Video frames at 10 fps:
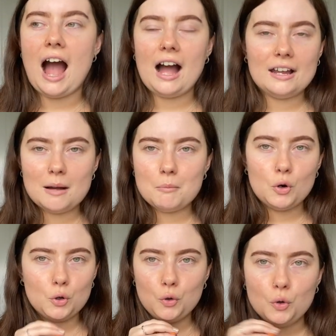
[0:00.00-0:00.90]
I am
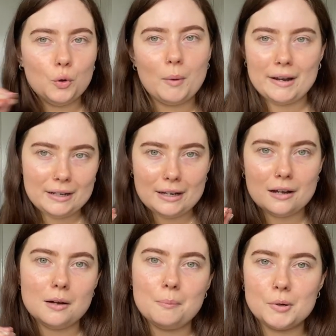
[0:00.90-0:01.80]
nowhere
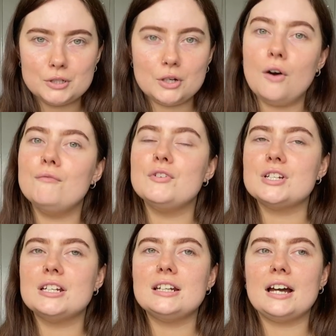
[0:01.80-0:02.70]
near body
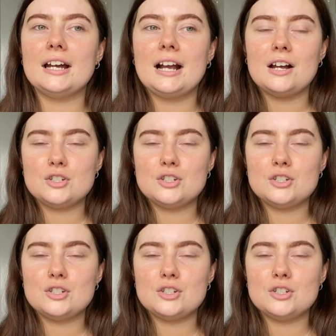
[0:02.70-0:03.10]
confident like